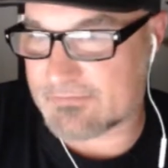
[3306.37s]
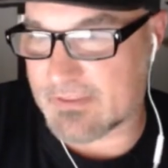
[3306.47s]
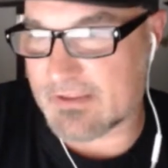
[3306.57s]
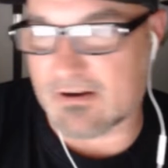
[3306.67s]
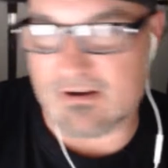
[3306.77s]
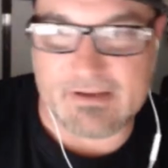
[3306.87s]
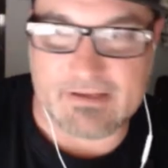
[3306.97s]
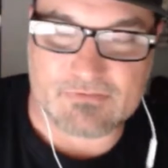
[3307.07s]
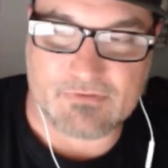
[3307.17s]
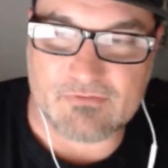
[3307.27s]
the
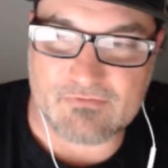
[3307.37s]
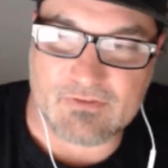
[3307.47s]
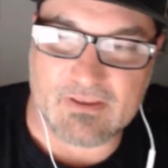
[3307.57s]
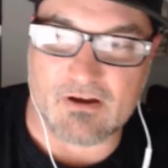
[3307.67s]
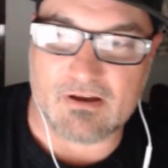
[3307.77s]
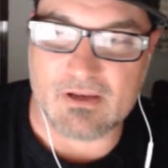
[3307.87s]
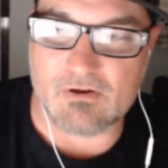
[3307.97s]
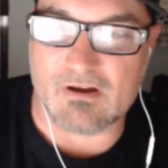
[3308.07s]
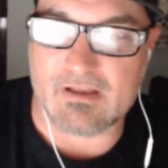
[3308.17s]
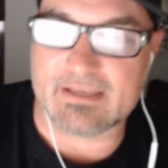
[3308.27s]
audience, for the audio
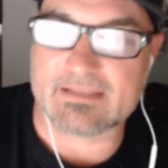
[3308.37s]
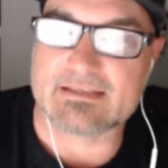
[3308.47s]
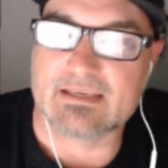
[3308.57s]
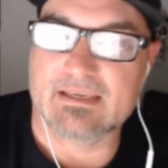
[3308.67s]
audience,